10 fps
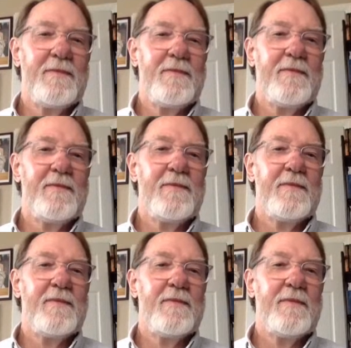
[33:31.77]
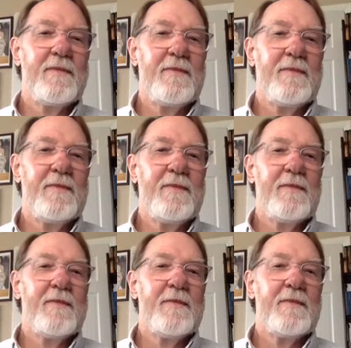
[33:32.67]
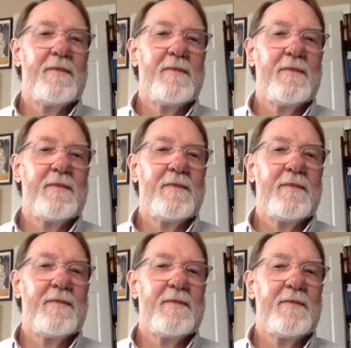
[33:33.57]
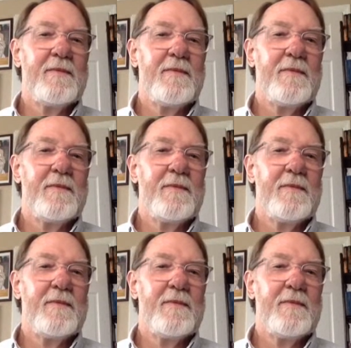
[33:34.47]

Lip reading: (silent)